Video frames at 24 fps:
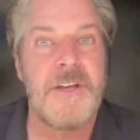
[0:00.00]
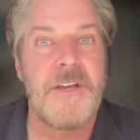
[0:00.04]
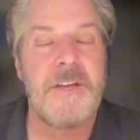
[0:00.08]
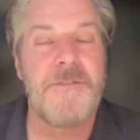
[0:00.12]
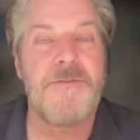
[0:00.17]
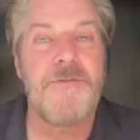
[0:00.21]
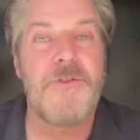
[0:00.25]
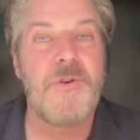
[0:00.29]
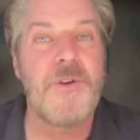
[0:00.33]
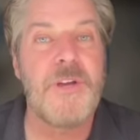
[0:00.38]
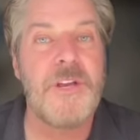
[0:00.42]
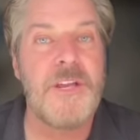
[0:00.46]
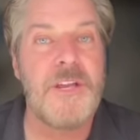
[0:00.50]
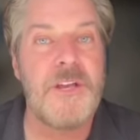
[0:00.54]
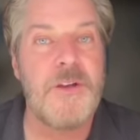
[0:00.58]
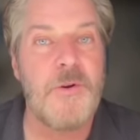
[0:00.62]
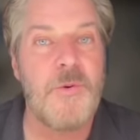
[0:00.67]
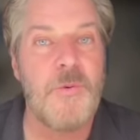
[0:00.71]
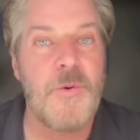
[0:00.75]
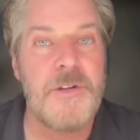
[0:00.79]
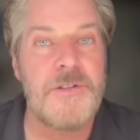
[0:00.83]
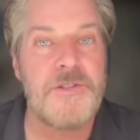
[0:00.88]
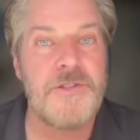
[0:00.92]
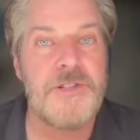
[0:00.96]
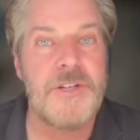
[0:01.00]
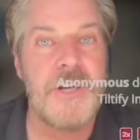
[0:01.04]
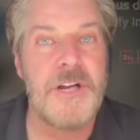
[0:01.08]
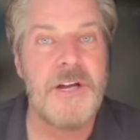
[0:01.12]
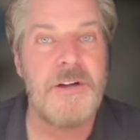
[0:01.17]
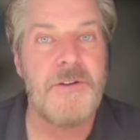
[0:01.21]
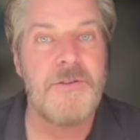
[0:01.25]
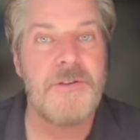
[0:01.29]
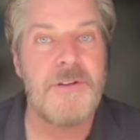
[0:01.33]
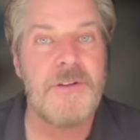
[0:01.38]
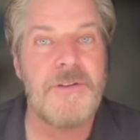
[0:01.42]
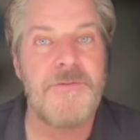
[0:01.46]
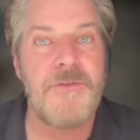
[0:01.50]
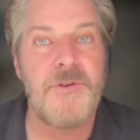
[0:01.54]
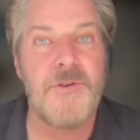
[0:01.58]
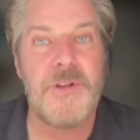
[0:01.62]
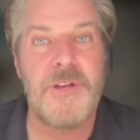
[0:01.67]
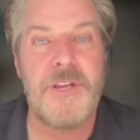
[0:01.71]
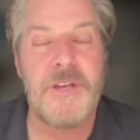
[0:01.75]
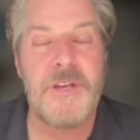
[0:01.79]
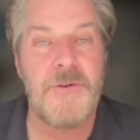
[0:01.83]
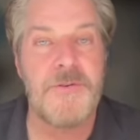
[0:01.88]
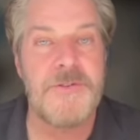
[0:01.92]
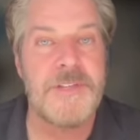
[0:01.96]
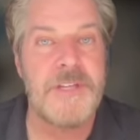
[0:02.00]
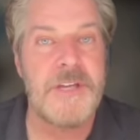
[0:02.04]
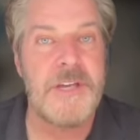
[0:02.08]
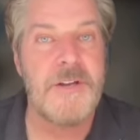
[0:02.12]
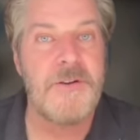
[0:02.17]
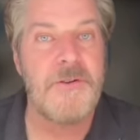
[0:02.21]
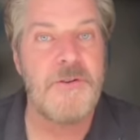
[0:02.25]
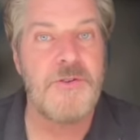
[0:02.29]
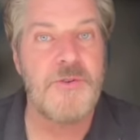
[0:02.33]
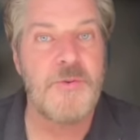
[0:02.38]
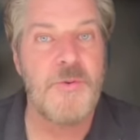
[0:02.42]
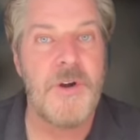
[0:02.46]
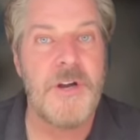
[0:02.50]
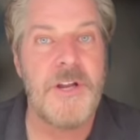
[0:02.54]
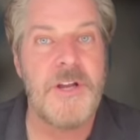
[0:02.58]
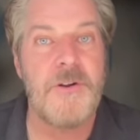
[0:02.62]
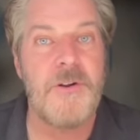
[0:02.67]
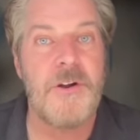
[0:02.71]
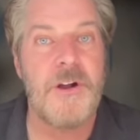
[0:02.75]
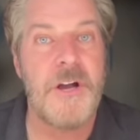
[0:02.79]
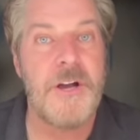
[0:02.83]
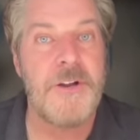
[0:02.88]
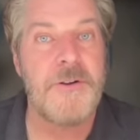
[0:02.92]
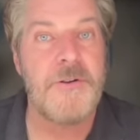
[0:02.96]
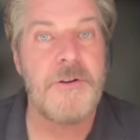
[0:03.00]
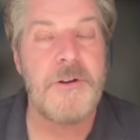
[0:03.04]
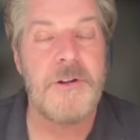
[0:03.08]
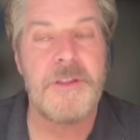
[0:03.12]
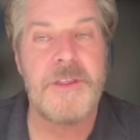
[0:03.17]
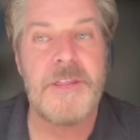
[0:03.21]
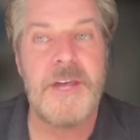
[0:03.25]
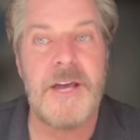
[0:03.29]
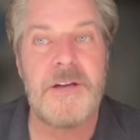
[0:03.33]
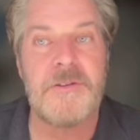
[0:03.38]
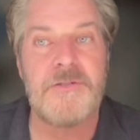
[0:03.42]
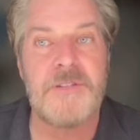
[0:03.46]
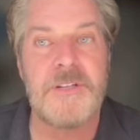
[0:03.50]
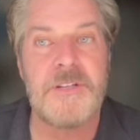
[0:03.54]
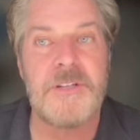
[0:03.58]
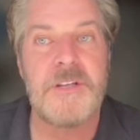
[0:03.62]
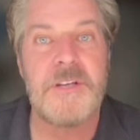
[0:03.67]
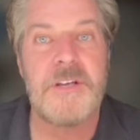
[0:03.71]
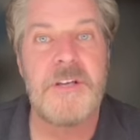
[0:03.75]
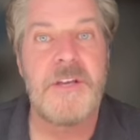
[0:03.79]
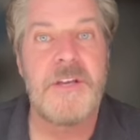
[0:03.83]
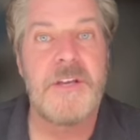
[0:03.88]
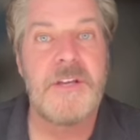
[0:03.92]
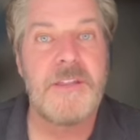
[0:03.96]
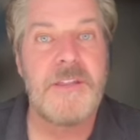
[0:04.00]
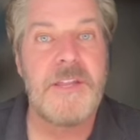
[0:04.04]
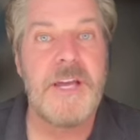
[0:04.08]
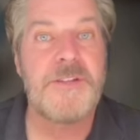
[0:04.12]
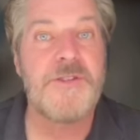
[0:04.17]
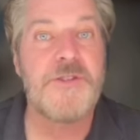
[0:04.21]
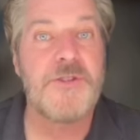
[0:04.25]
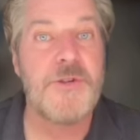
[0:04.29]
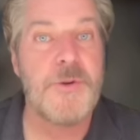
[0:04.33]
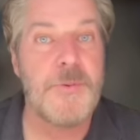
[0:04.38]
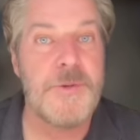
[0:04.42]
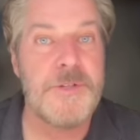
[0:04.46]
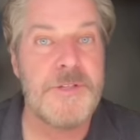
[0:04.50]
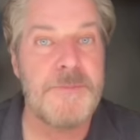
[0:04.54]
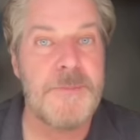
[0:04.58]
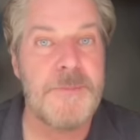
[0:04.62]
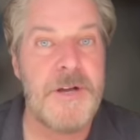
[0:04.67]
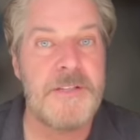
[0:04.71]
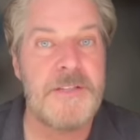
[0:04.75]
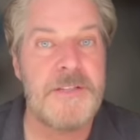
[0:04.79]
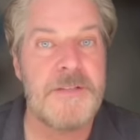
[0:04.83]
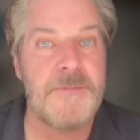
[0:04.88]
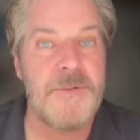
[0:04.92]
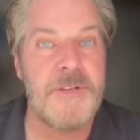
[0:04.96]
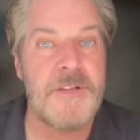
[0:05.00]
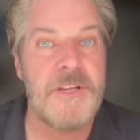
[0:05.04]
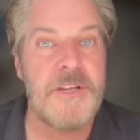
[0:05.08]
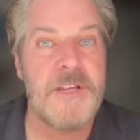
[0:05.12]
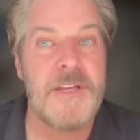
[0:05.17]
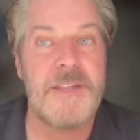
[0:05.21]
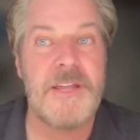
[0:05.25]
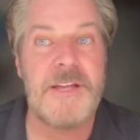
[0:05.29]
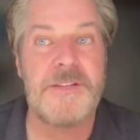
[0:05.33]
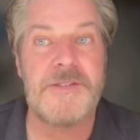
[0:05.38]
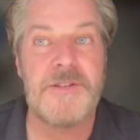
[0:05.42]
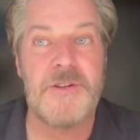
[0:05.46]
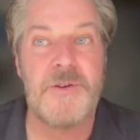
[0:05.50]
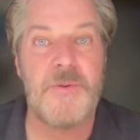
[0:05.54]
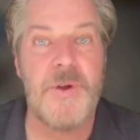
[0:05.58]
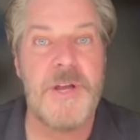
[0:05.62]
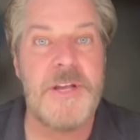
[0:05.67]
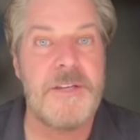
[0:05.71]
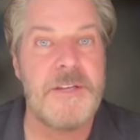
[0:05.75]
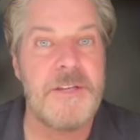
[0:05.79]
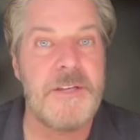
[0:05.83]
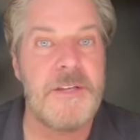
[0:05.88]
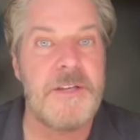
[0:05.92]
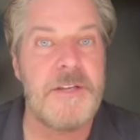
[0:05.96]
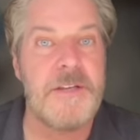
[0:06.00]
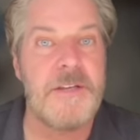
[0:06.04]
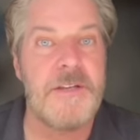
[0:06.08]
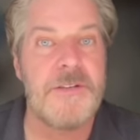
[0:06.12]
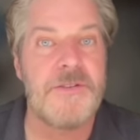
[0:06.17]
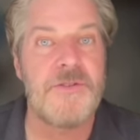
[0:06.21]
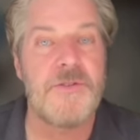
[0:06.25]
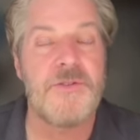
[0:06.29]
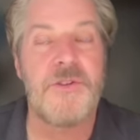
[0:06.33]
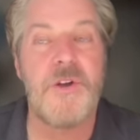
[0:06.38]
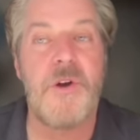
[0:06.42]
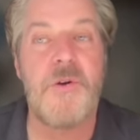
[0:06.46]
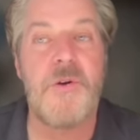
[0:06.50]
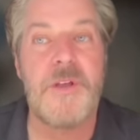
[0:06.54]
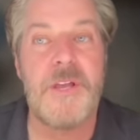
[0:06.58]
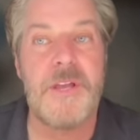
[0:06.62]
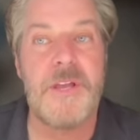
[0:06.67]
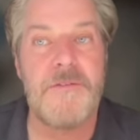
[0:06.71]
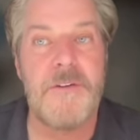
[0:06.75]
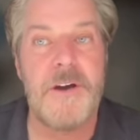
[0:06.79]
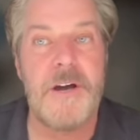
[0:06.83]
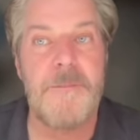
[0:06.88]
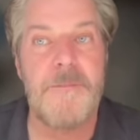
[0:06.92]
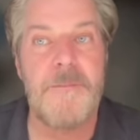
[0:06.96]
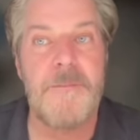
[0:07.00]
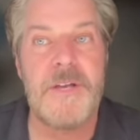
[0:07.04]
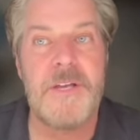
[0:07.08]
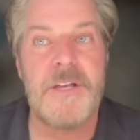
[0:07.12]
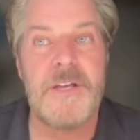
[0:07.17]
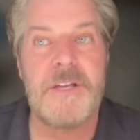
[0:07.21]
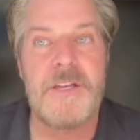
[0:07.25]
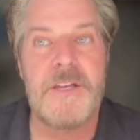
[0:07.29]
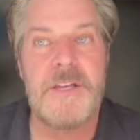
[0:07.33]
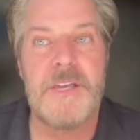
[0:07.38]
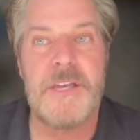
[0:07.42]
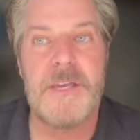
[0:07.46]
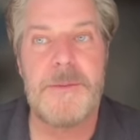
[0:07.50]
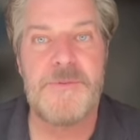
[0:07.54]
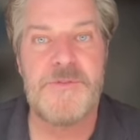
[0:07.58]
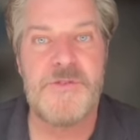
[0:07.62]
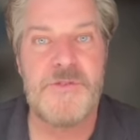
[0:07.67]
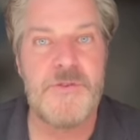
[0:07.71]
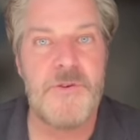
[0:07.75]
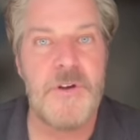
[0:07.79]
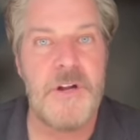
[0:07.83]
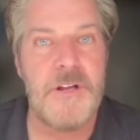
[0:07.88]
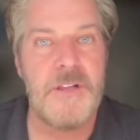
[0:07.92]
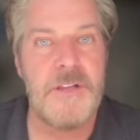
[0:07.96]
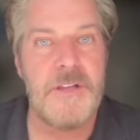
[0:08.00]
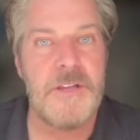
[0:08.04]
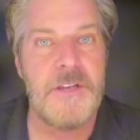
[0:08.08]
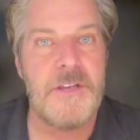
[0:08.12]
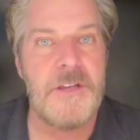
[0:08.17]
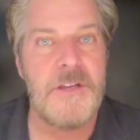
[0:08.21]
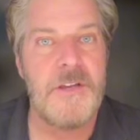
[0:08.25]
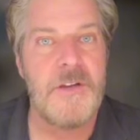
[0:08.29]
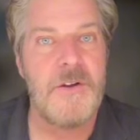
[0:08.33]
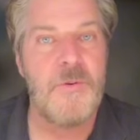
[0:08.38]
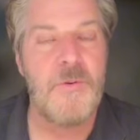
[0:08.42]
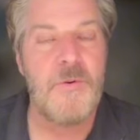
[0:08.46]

If you can heal one child, if you can heal 10 or 20 or 100 or 1,000, that's your responsibility and that's a great deed. So don't give up, keep struggling.